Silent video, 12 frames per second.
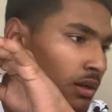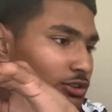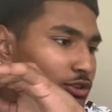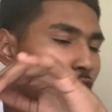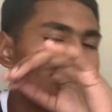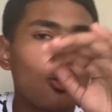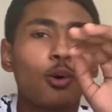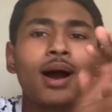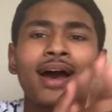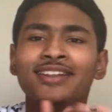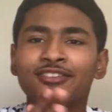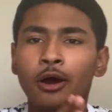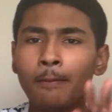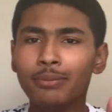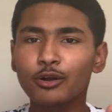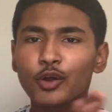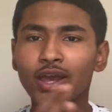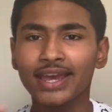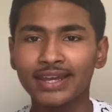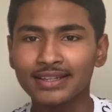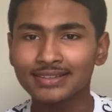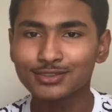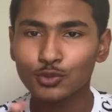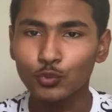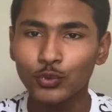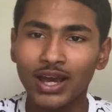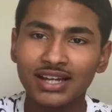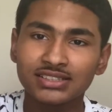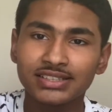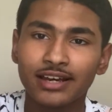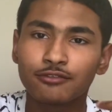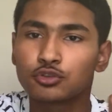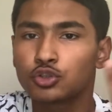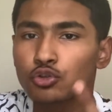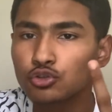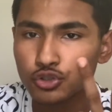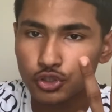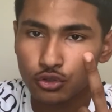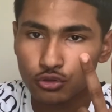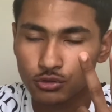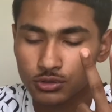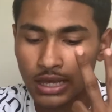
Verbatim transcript: So at number eight, we actually have two shoes.